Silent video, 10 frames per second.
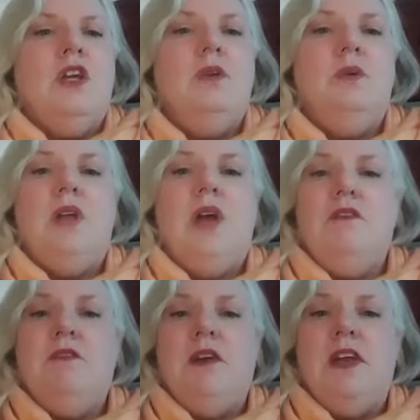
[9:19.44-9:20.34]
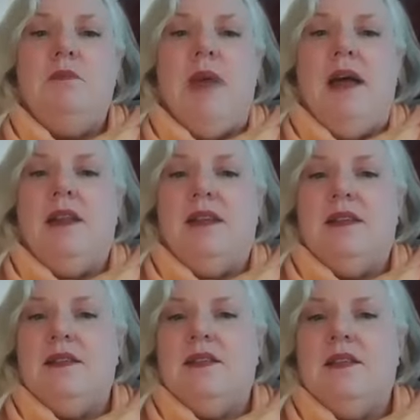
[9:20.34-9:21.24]
You will not find
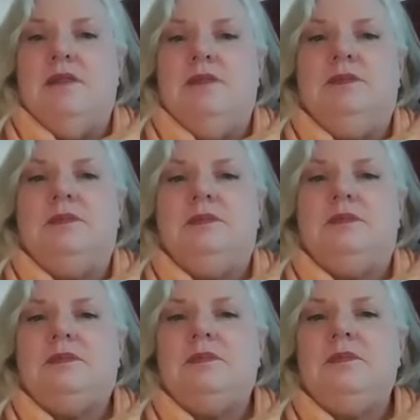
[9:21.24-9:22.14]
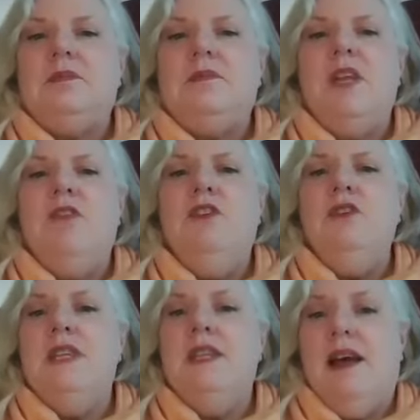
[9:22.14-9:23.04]
balance if you
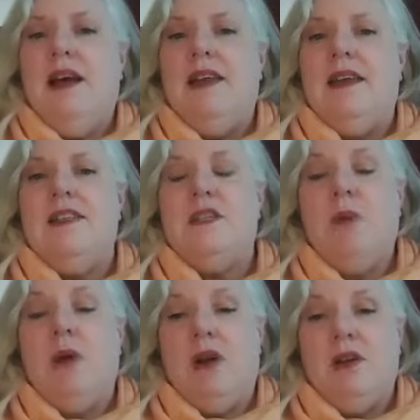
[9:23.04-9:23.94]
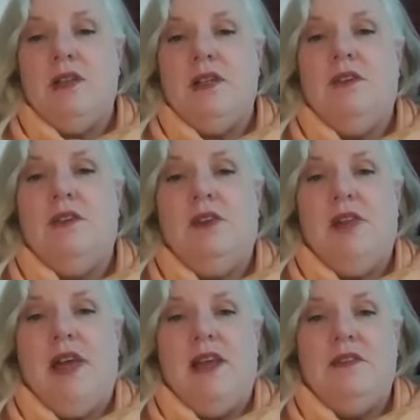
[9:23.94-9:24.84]
deny this part of your
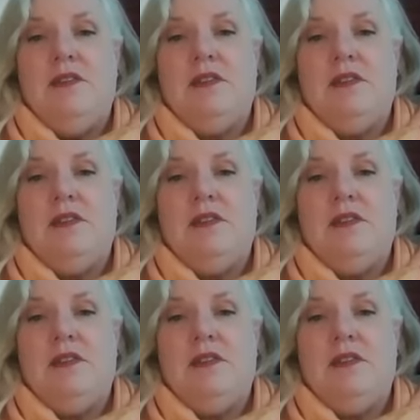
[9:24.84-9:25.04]
life.